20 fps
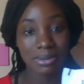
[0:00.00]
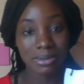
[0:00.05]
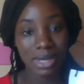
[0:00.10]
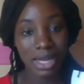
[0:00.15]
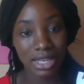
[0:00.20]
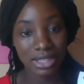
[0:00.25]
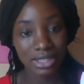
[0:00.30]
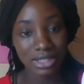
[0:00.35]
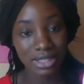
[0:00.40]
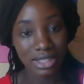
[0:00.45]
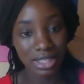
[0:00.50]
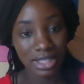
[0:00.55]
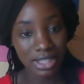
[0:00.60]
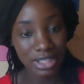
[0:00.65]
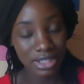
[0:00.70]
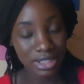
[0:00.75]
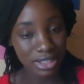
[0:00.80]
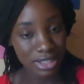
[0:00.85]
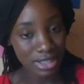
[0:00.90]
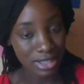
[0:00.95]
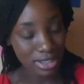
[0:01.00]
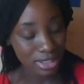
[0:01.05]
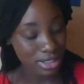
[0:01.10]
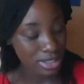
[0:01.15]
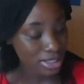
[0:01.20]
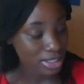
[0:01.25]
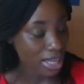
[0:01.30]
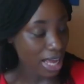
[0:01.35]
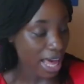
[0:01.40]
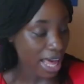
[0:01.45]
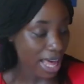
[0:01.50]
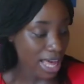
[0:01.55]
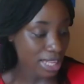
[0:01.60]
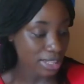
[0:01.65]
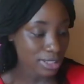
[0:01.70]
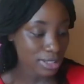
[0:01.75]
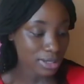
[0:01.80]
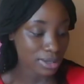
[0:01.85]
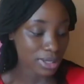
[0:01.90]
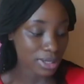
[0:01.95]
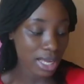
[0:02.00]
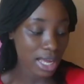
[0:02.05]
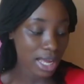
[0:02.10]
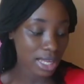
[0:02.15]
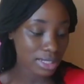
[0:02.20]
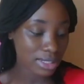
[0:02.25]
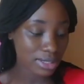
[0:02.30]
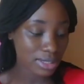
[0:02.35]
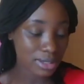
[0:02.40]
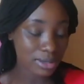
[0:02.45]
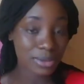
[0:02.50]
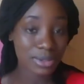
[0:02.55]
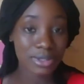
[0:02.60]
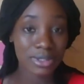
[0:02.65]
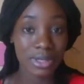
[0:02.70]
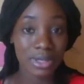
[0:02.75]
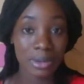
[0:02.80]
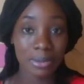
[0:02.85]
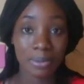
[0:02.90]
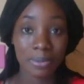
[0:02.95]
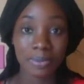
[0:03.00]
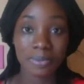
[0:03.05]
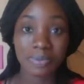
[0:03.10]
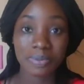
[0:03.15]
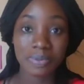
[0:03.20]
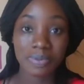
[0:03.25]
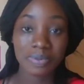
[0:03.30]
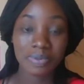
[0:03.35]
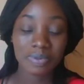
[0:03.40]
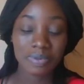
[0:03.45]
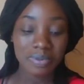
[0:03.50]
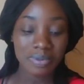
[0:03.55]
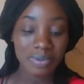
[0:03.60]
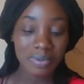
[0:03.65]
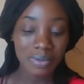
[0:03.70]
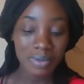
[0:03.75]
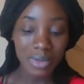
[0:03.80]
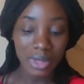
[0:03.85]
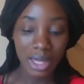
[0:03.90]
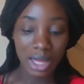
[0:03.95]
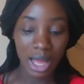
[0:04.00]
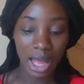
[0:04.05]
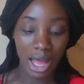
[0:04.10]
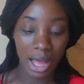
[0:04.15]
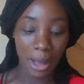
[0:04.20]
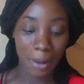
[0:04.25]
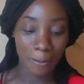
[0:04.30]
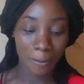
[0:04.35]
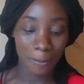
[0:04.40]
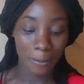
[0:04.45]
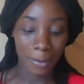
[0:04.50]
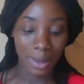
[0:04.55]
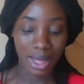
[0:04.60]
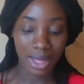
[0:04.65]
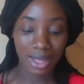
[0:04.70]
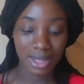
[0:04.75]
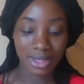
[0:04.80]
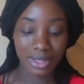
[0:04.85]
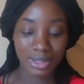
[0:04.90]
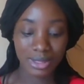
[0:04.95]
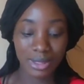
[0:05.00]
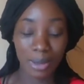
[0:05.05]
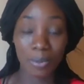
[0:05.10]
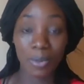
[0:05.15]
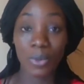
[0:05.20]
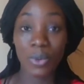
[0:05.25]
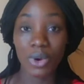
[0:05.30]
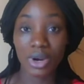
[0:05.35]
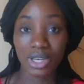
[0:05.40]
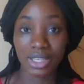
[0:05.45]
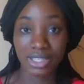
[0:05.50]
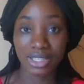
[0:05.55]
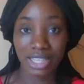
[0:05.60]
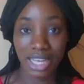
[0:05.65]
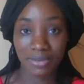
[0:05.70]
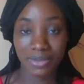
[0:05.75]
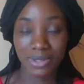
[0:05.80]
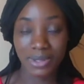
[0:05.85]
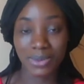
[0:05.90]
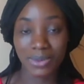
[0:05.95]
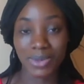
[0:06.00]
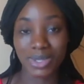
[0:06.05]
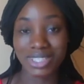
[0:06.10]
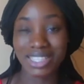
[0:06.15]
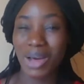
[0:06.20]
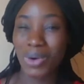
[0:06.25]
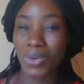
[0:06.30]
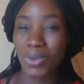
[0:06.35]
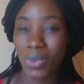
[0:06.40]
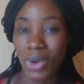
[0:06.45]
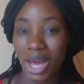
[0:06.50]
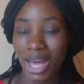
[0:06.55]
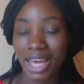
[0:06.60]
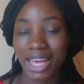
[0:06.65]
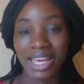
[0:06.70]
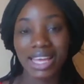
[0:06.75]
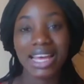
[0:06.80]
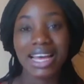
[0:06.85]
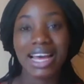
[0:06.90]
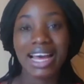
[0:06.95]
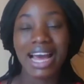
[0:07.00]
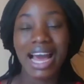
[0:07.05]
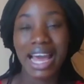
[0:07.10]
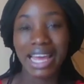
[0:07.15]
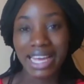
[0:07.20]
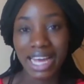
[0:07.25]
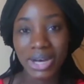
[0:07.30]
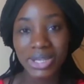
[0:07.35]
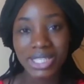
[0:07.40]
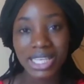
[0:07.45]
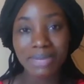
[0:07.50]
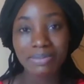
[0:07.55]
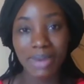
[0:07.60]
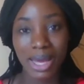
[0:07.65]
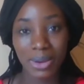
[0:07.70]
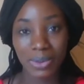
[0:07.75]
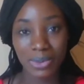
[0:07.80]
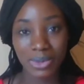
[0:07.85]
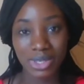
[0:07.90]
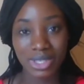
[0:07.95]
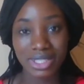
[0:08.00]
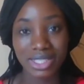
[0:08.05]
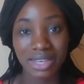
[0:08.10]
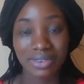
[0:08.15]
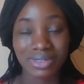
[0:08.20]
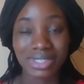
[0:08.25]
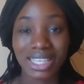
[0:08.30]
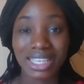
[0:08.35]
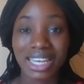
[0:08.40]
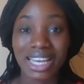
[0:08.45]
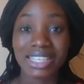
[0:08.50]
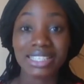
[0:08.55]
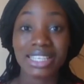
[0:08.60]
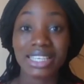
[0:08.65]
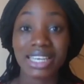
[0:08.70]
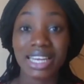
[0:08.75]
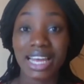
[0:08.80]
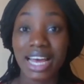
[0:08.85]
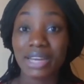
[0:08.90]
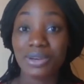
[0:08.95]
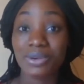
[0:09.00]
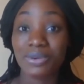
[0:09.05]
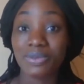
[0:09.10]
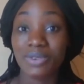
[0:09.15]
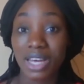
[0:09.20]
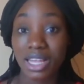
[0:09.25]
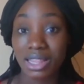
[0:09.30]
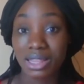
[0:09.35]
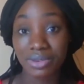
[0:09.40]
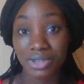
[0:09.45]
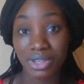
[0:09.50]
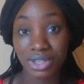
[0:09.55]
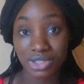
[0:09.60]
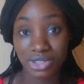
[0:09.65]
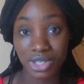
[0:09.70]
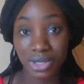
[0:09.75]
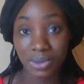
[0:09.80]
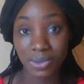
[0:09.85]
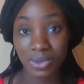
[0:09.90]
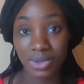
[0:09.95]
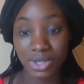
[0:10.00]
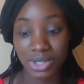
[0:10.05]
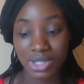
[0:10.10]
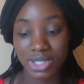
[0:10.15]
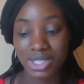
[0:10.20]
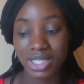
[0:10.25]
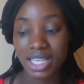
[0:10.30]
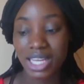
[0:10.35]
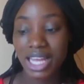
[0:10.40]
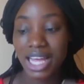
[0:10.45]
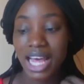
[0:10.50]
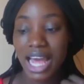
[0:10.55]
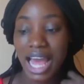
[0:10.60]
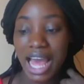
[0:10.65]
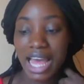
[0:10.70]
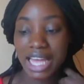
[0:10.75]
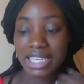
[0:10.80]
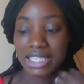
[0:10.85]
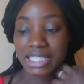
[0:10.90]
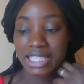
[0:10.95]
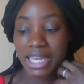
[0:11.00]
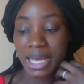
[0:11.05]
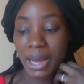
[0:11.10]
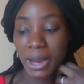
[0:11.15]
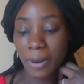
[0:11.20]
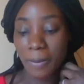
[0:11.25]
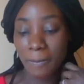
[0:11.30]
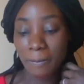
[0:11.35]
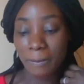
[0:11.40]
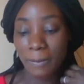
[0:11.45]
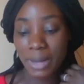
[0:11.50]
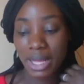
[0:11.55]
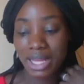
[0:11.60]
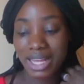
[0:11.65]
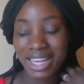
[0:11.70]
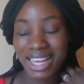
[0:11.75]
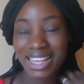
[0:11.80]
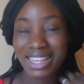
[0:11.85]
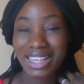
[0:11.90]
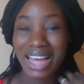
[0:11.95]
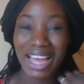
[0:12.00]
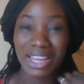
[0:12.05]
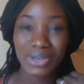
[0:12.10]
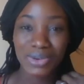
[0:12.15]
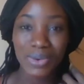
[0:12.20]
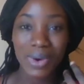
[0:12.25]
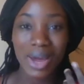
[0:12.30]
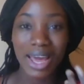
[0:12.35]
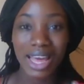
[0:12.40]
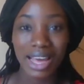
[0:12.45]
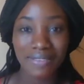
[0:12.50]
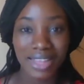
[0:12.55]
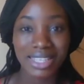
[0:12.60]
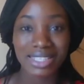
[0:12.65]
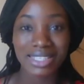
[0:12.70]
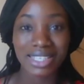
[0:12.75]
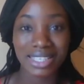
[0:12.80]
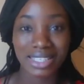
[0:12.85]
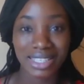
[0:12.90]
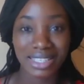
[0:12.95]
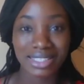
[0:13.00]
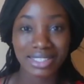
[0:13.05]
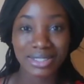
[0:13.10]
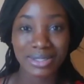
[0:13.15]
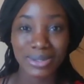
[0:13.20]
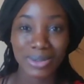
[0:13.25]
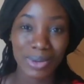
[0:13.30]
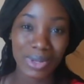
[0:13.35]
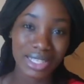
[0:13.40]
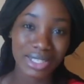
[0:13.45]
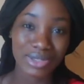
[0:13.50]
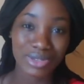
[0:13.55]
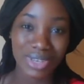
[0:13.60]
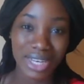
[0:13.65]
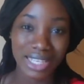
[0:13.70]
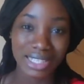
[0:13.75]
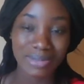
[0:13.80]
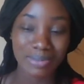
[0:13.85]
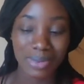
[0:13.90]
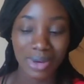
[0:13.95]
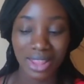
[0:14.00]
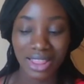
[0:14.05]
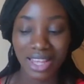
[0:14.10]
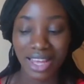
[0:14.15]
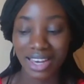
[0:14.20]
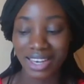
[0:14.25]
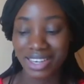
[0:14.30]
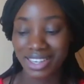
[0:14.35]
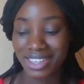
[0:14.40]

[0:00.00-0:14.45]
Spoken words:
cancellations. I had to cancel some words afterwards. And why? I counted my words and realized that I had over 300 words. And I know I have that tendency to always write more than.